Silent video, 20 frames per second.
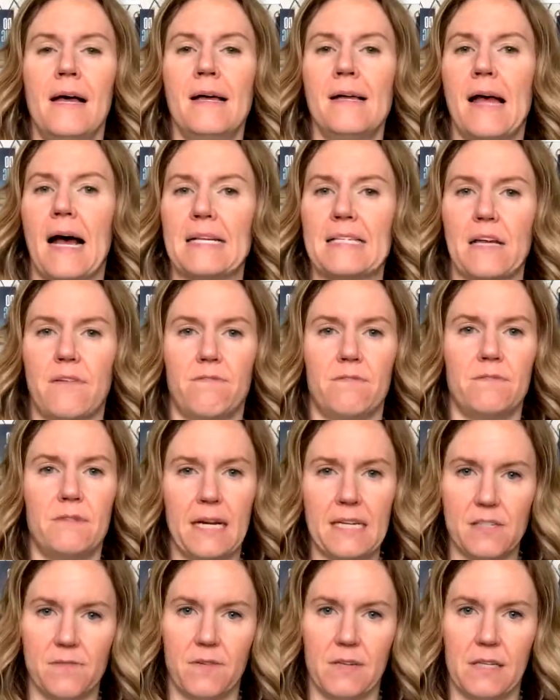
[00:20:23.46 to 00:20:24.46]
has that
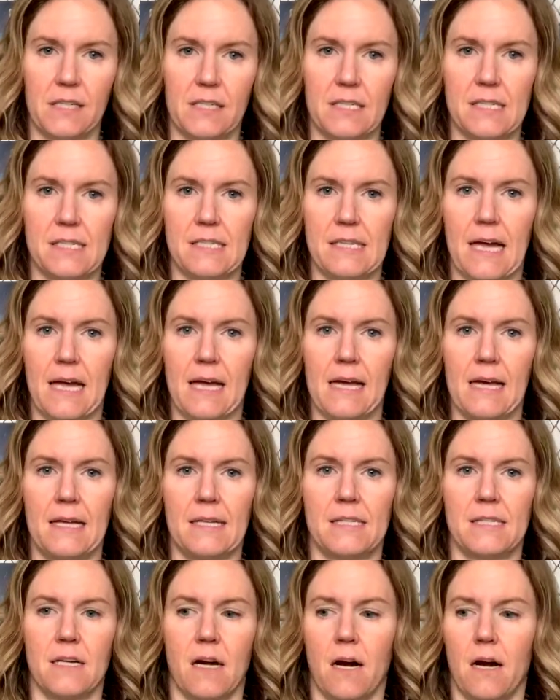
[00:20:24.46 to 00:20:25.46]
nice vanilla scent.
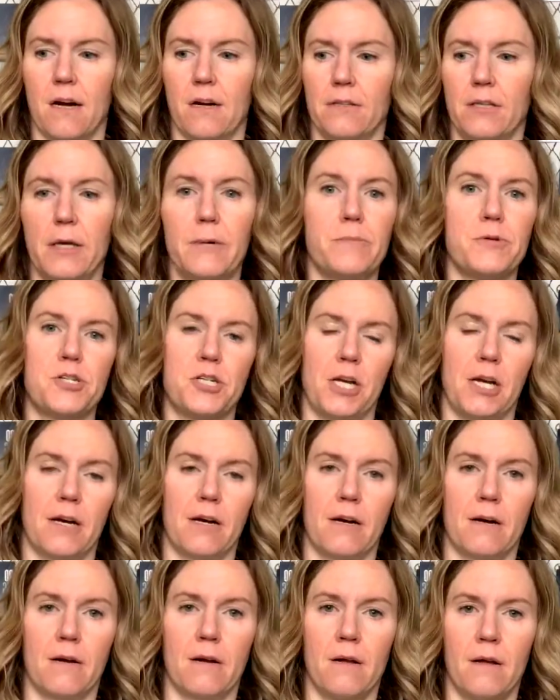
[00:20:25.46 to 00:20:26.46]
It's our lip
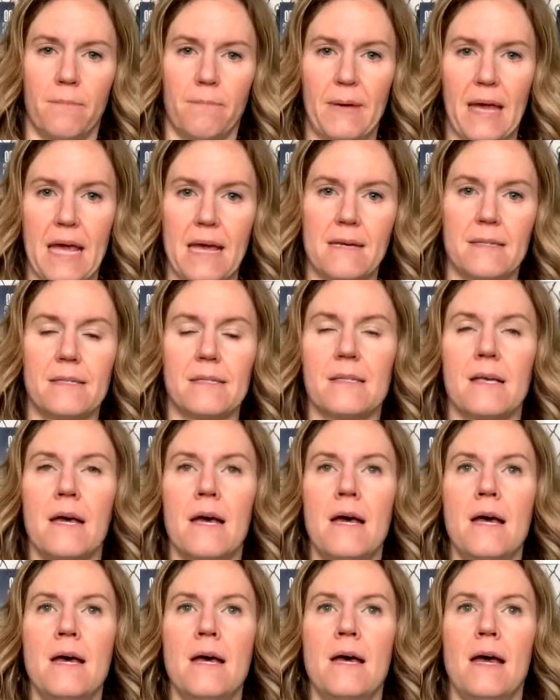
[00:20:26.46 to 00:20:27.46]
sheer base.
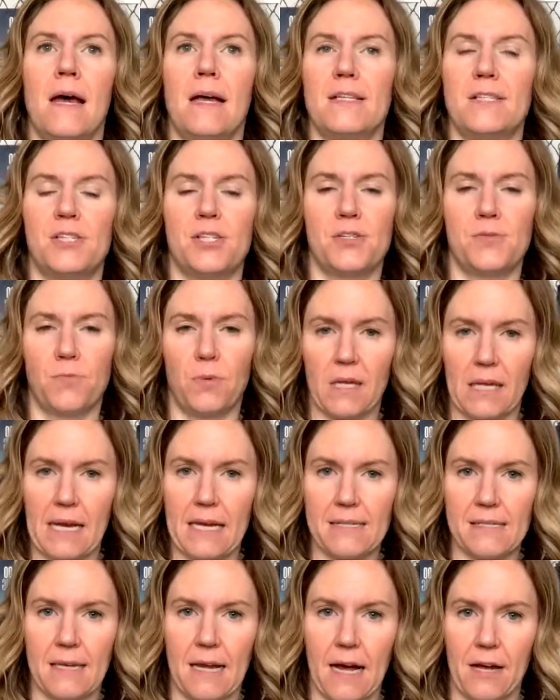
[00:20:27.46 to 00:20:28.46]
It's just really
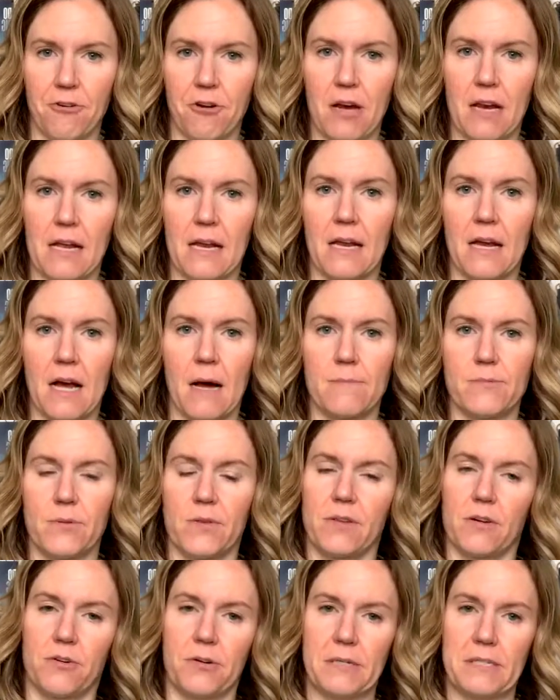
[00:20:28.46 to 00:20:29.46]
nice and hydrating, and it comes
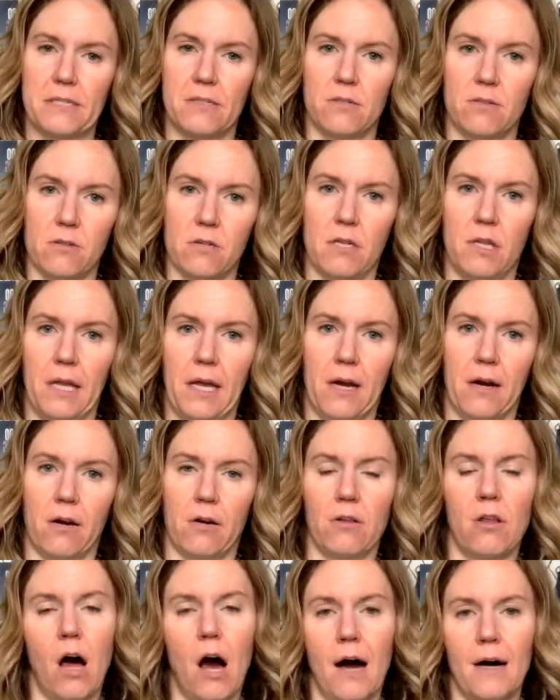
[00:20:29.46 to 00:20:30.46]
with a crystal clear
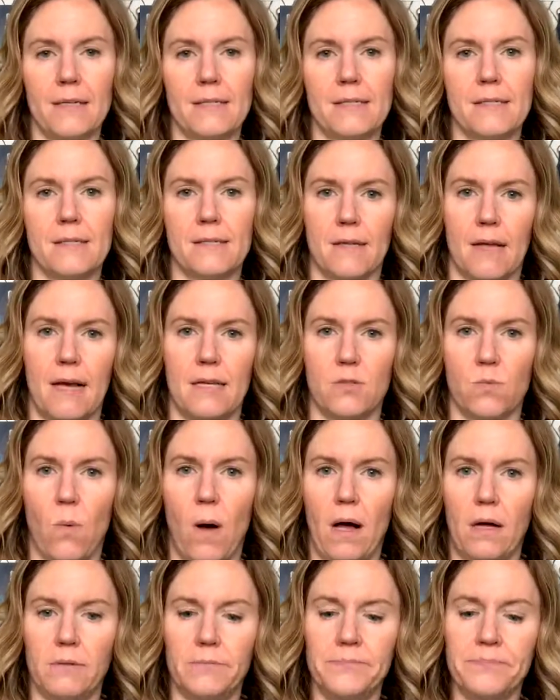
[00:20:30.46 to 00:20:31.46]
gloss as
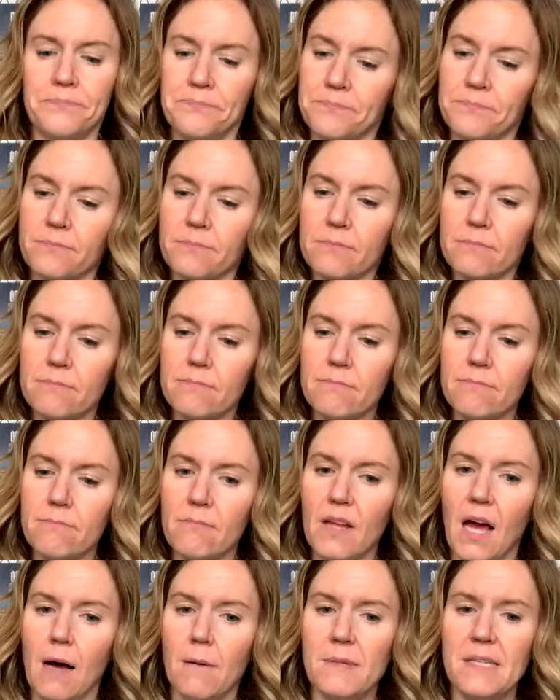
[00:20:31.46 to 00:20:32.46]
well.
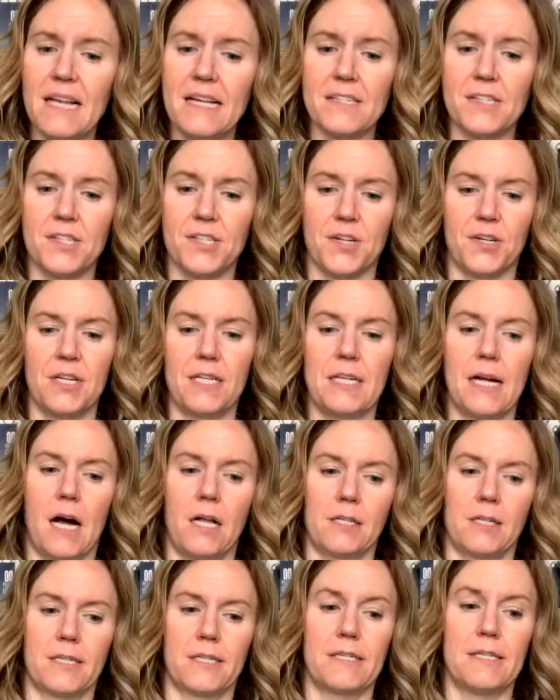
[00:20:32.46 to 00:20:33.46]
And that's
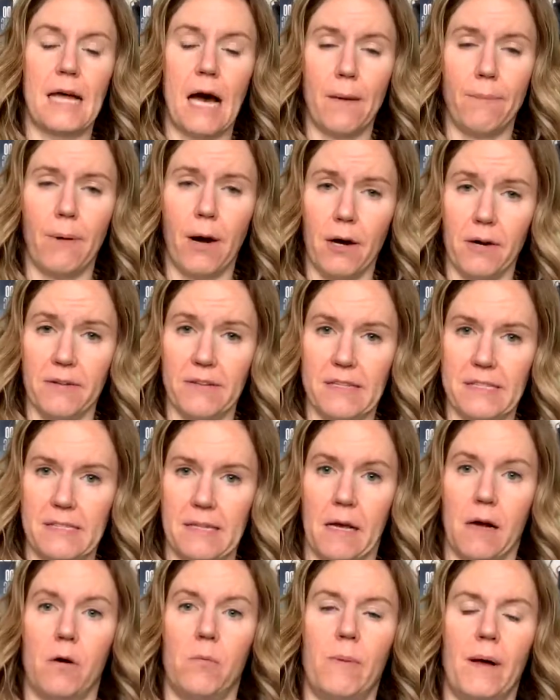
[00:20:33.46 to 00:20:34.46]
$30, not part of the
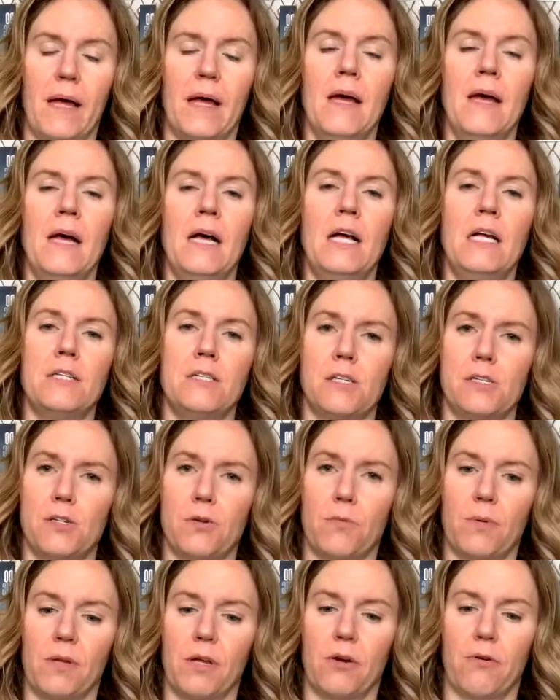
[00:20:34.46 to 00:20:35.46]
sale, but just
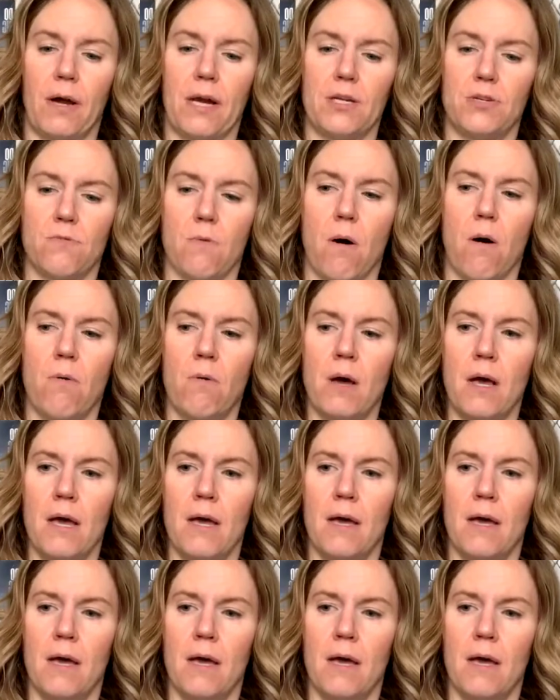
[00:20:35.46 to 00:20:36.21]
a really great duo